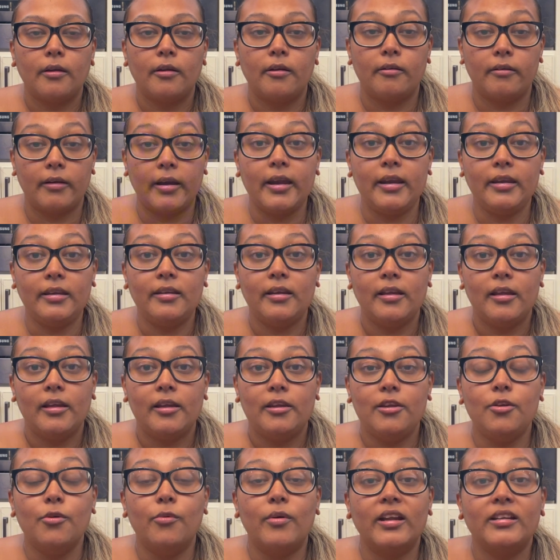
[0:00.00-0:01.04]
Right?
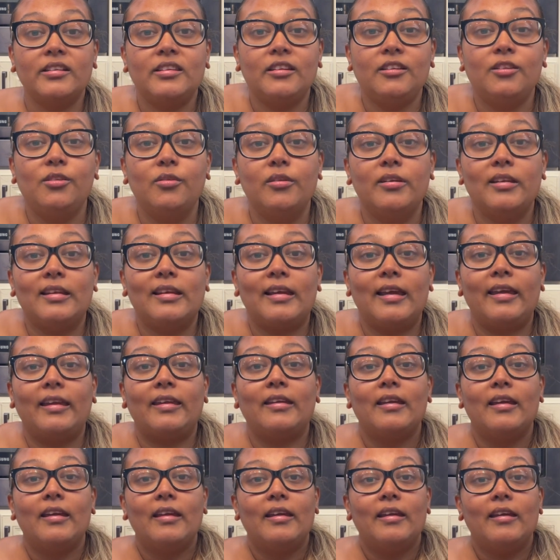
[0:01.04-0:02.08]
You want to do it
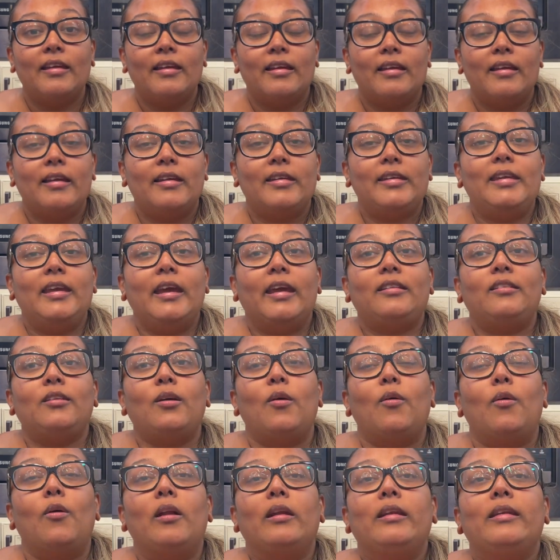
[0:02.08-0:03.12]
like get
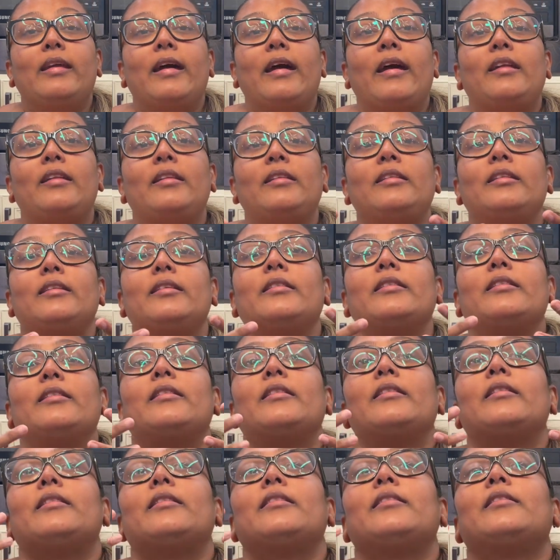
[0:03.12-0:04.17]
all that,
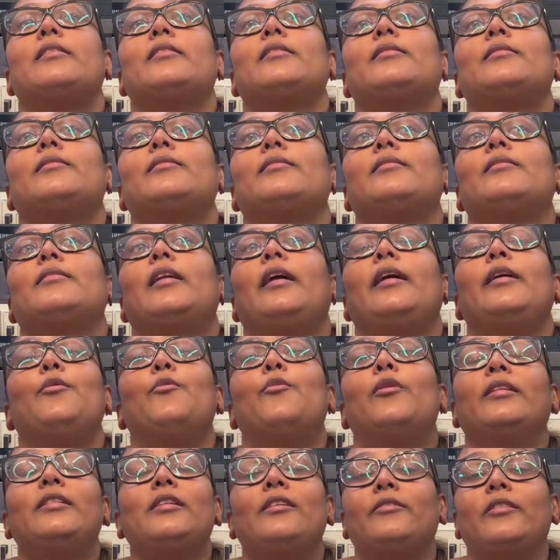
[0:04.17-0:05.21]
like
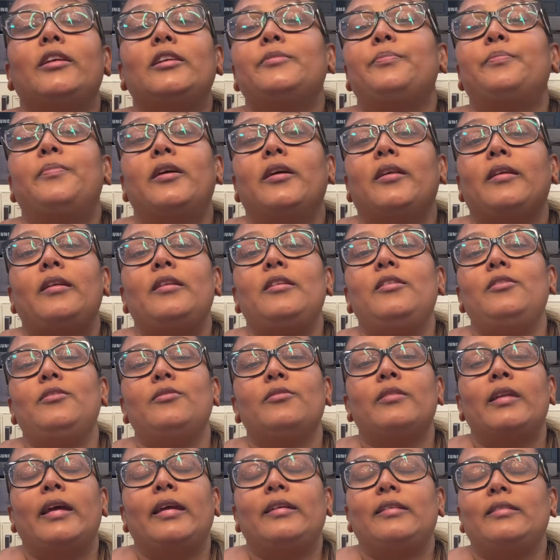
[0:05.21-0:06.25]
whatever is bothering
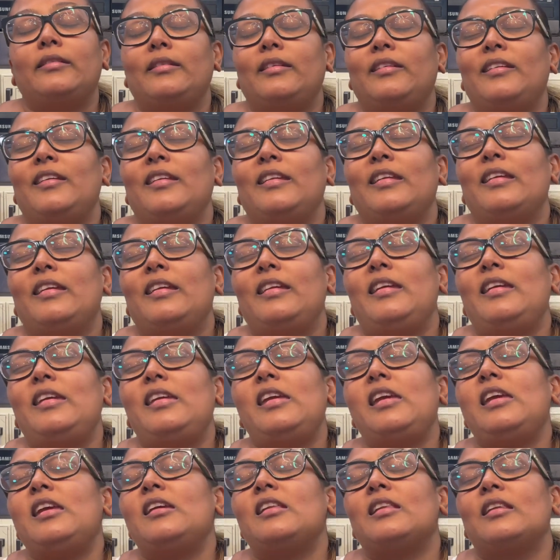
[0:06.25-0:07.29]
you, like
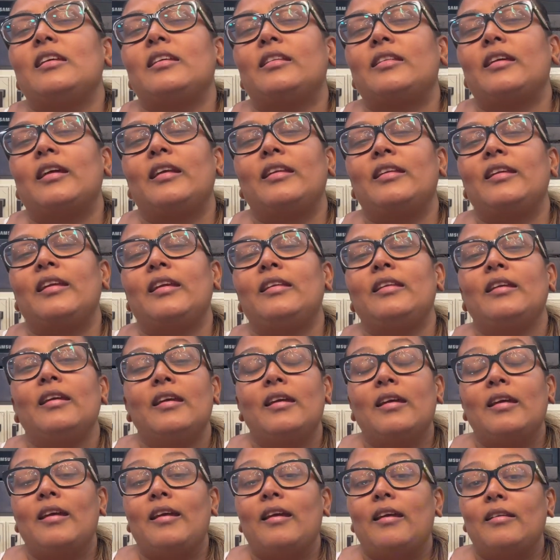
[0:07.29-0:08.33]
inhale it and then
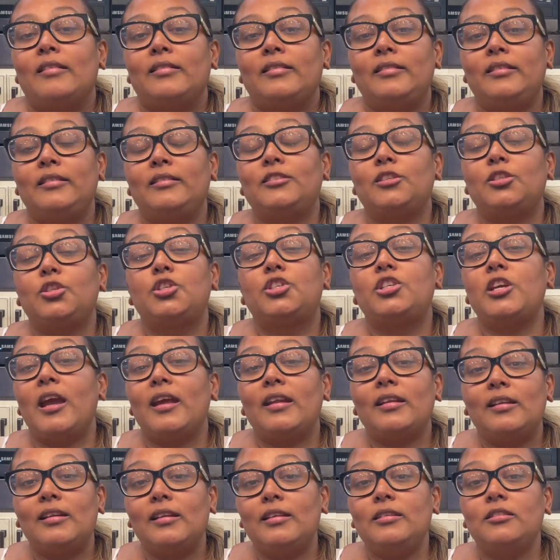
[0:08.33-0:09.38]

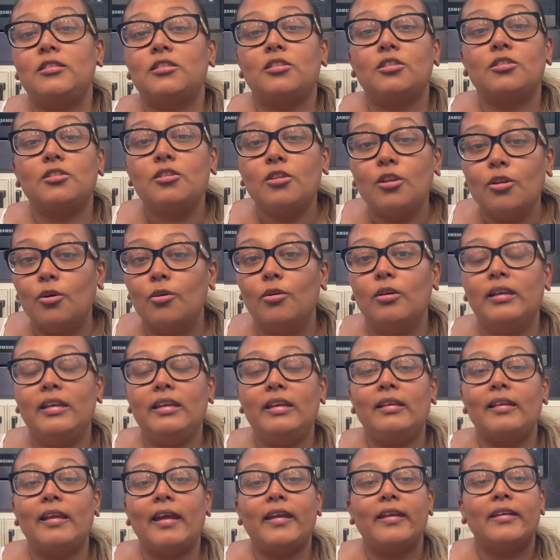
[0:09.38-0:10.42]
gently,
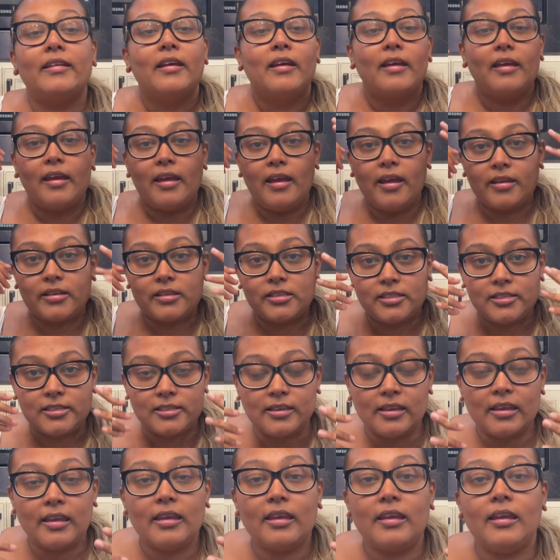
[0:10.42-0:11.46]
slowly, like
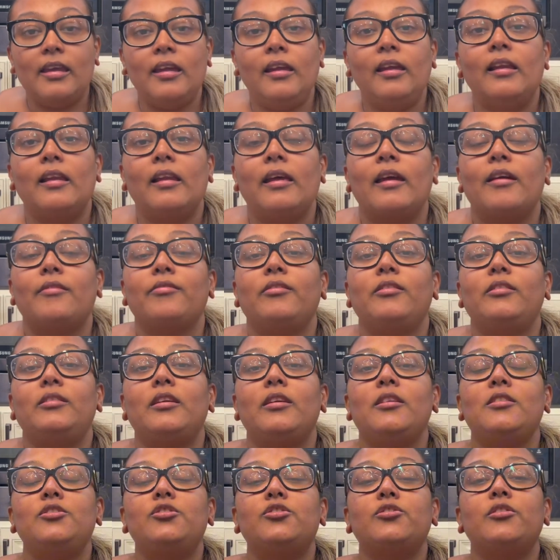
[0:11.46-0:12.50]
exhale
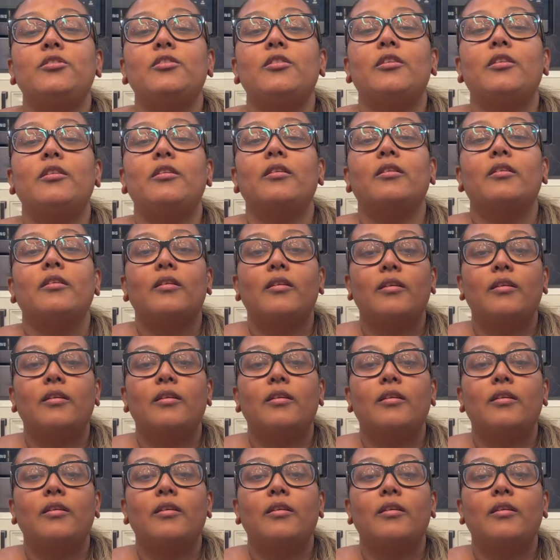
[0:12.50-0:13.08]
everything to your